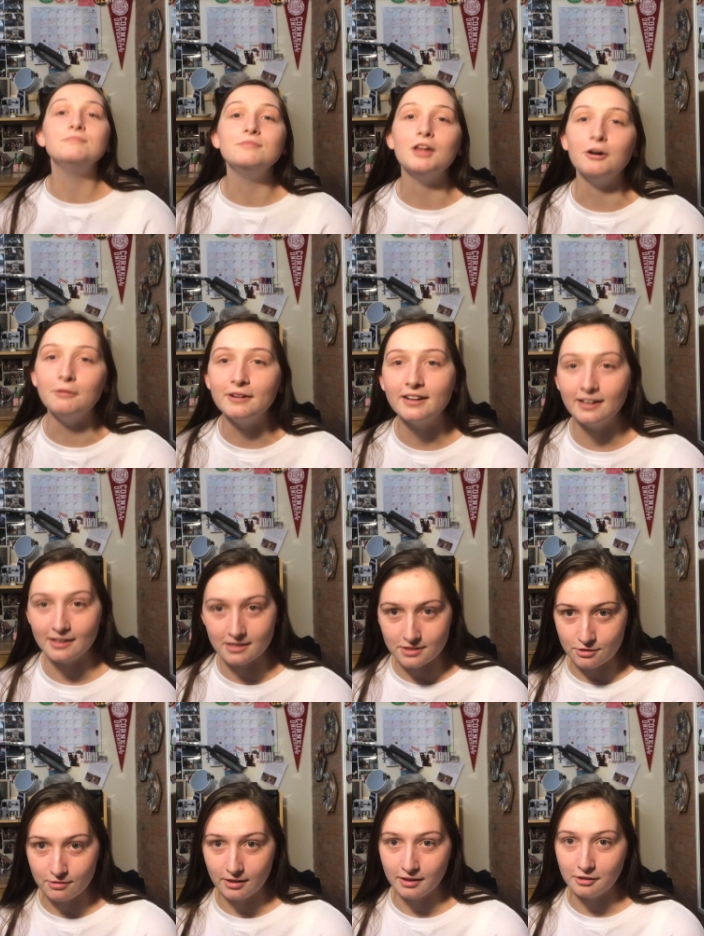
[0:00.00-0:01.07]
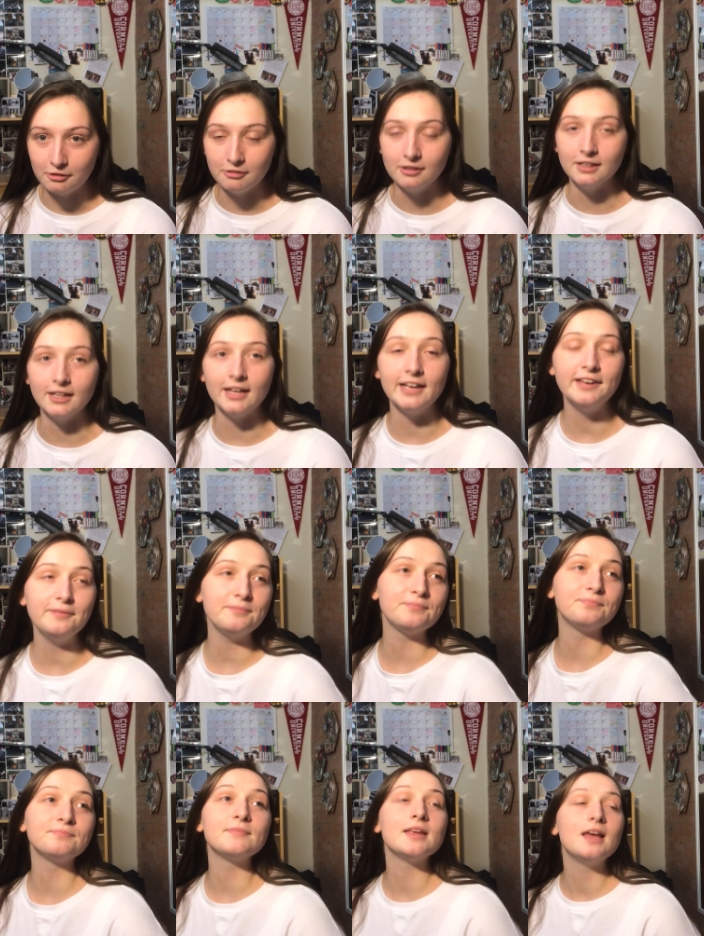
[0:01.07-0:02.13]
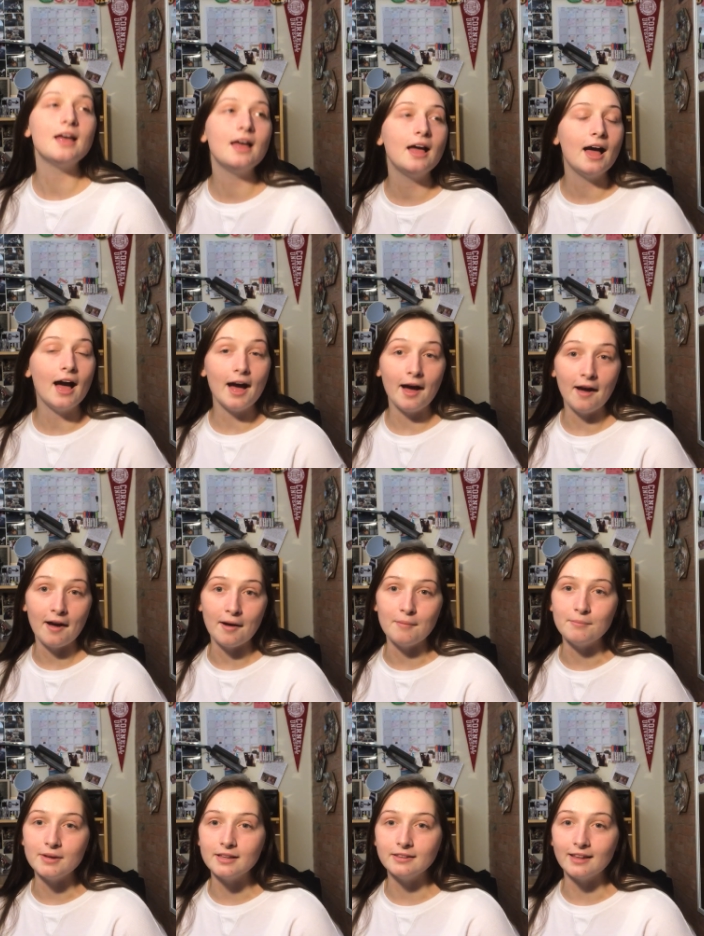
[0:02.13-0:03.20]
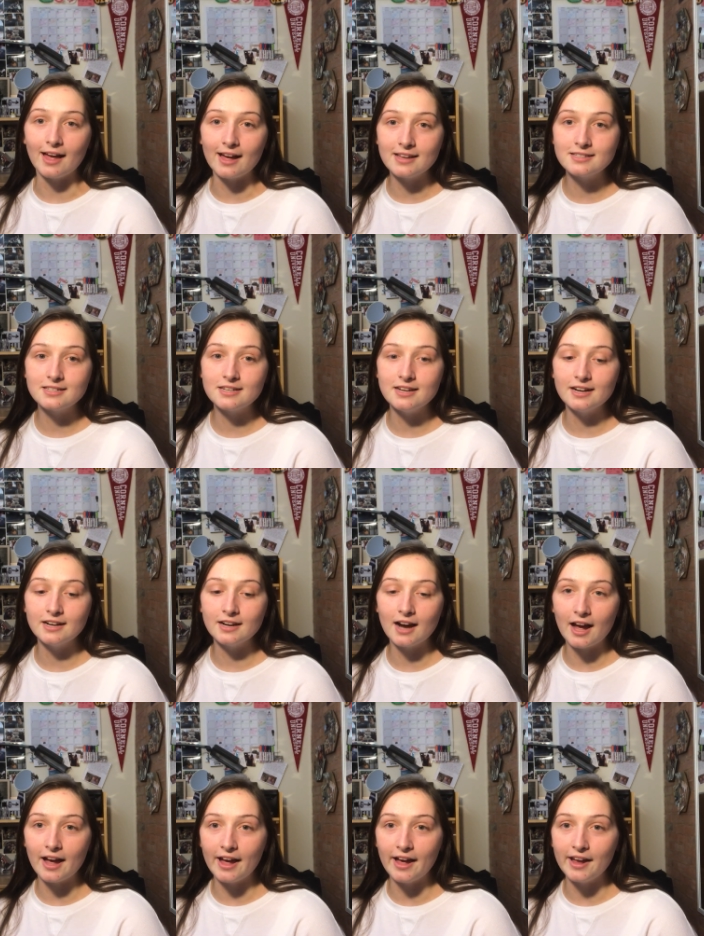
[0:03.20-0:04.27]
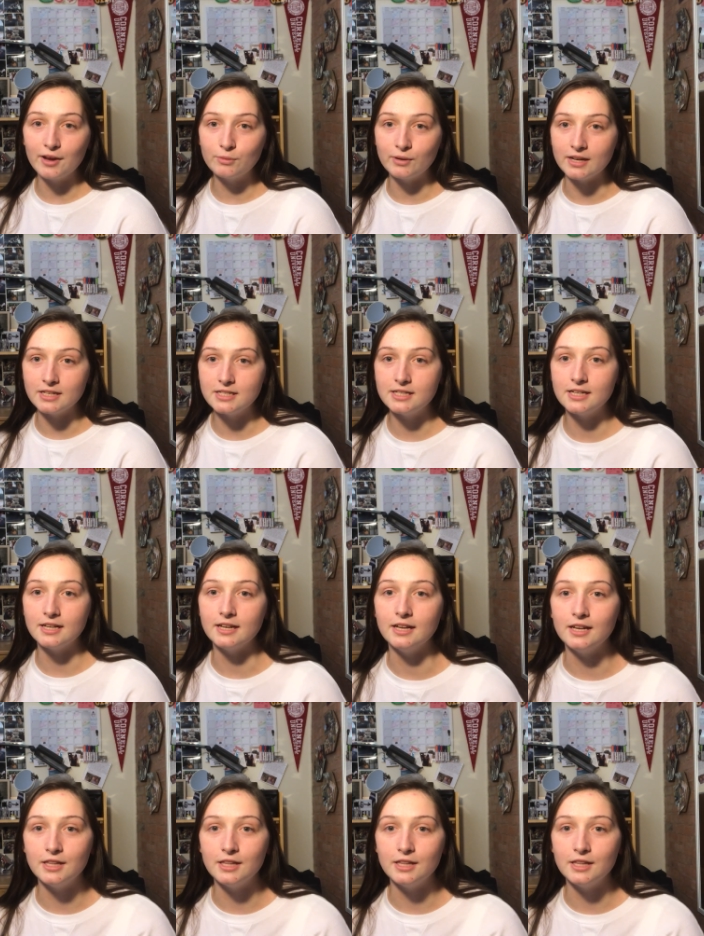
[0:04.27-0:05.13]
know what it is, you can Google it. Last year I went to